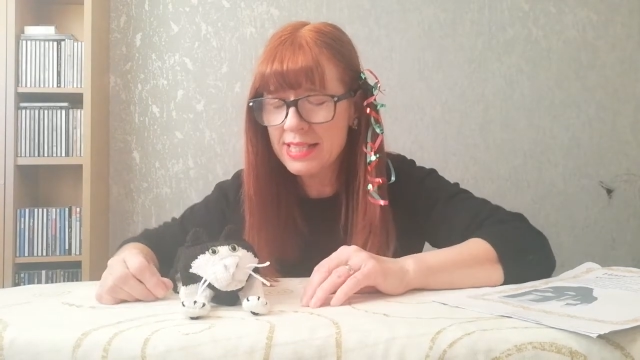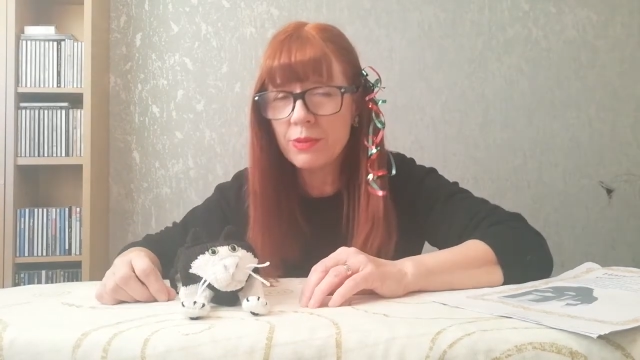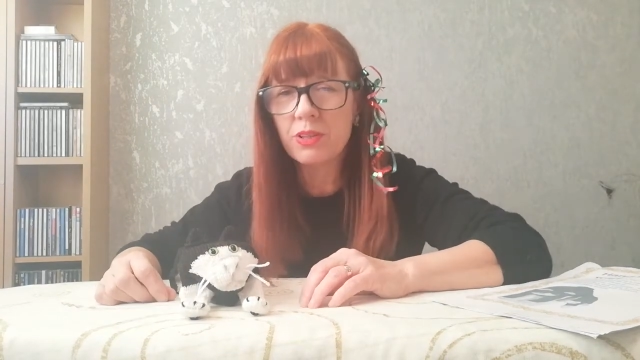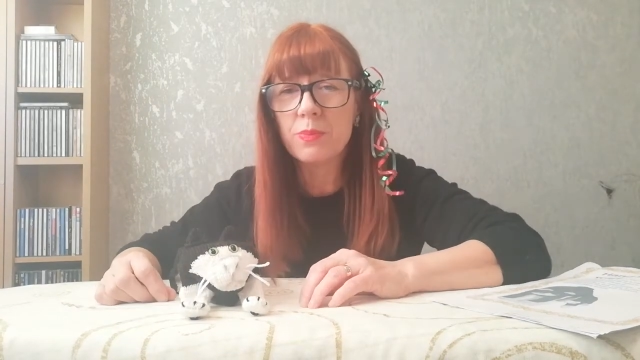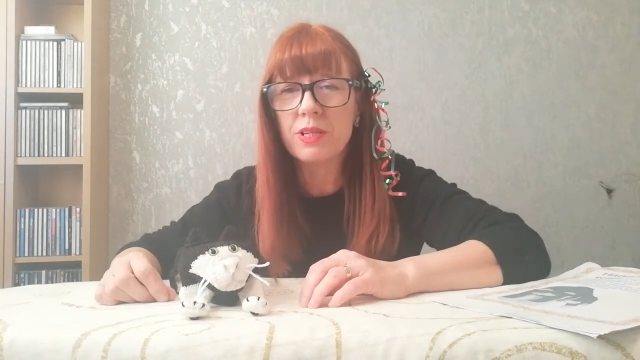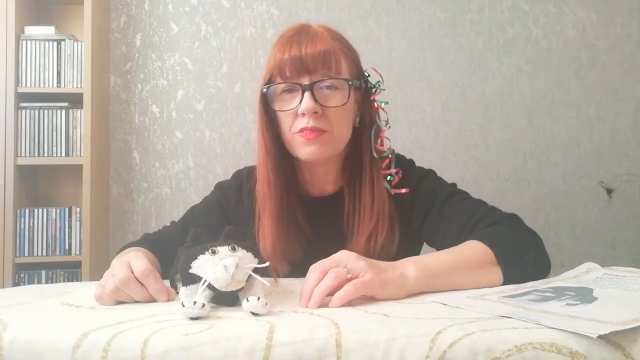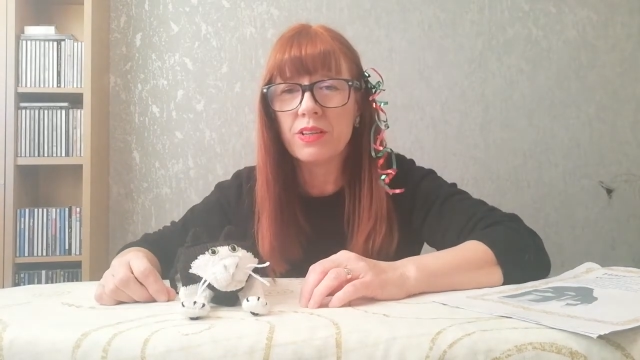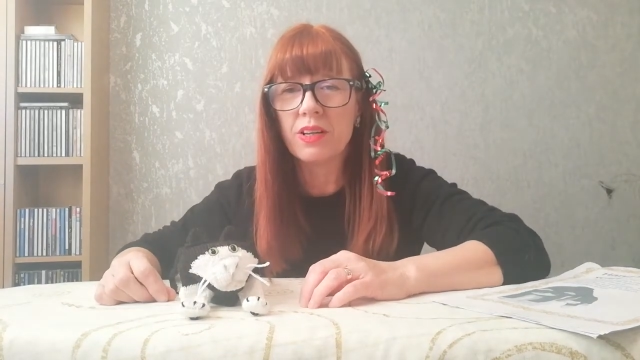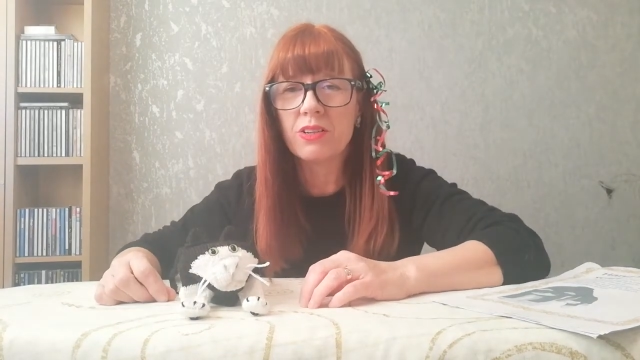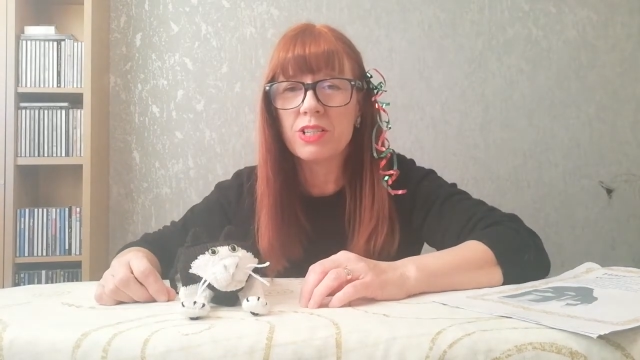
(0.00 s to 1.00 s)
so we've got a bit of
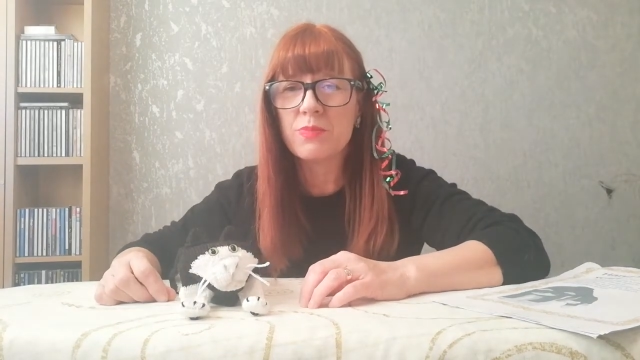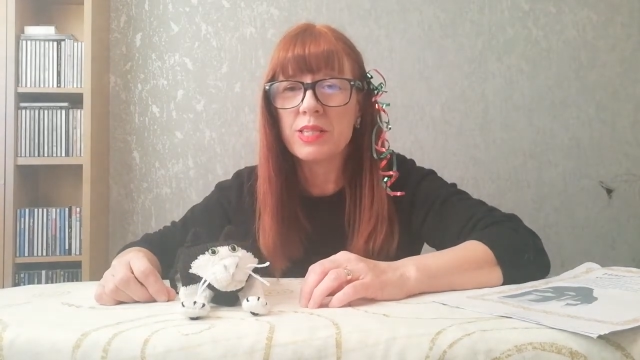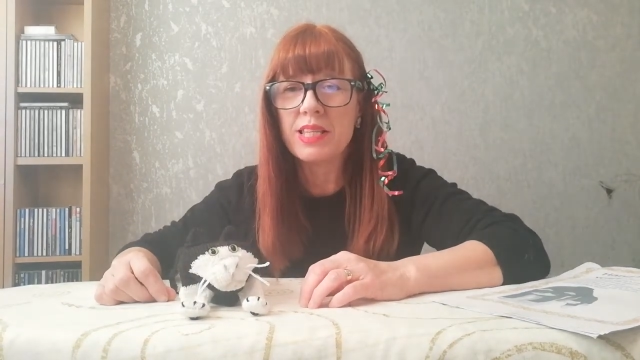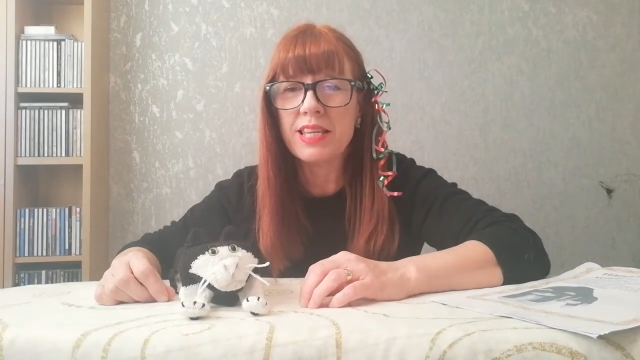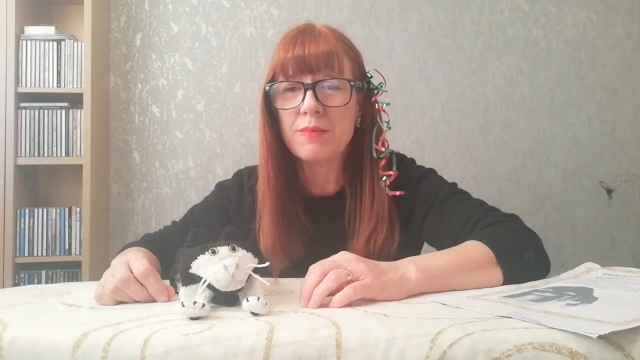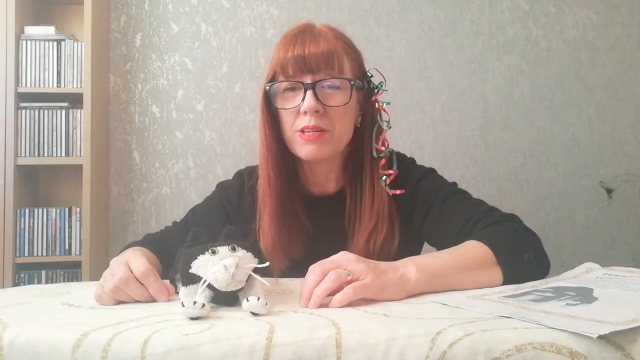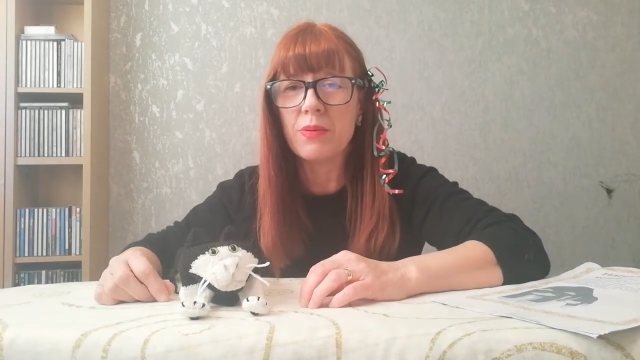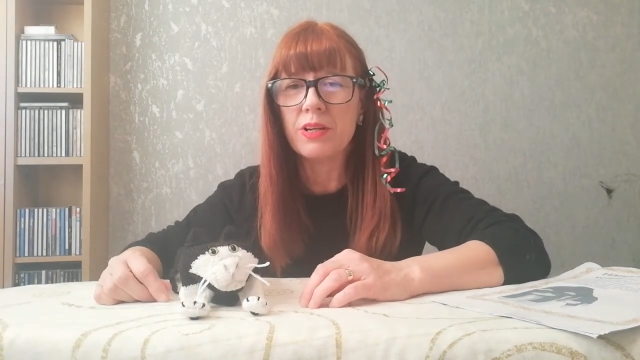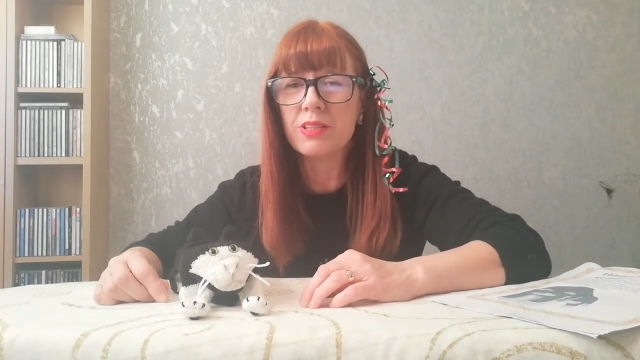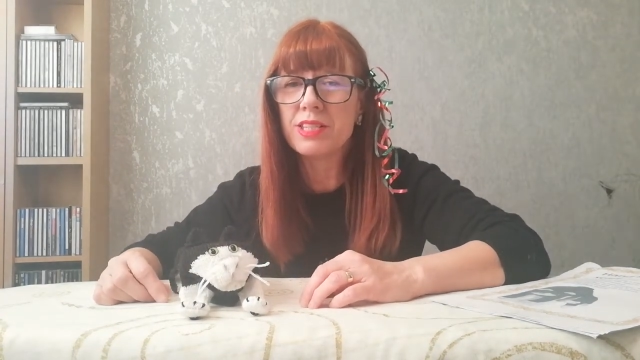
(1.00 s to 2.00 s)
a Christmassy theme
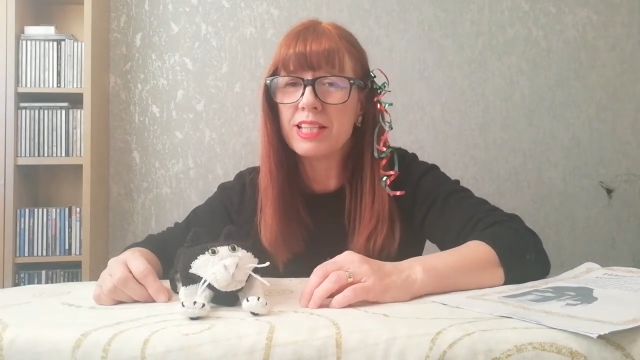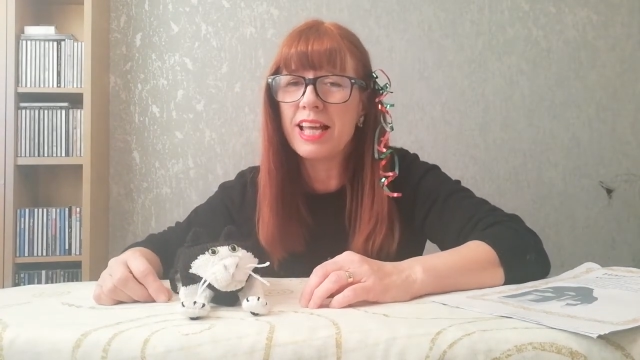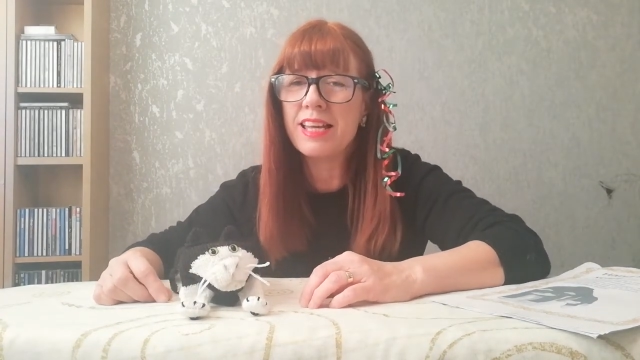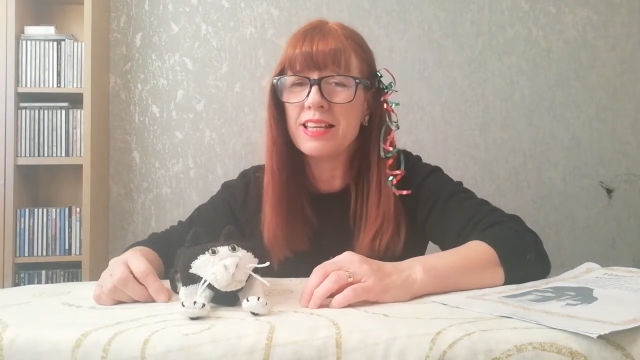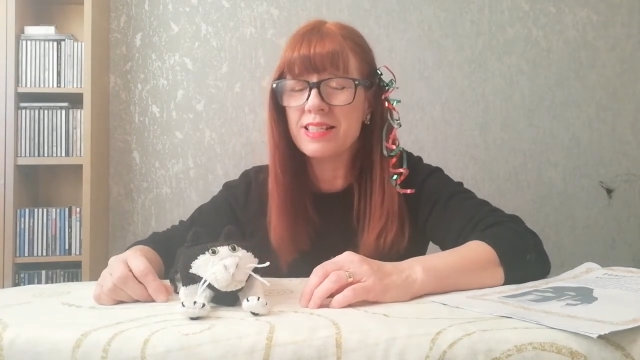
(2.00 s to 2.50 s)
going on today,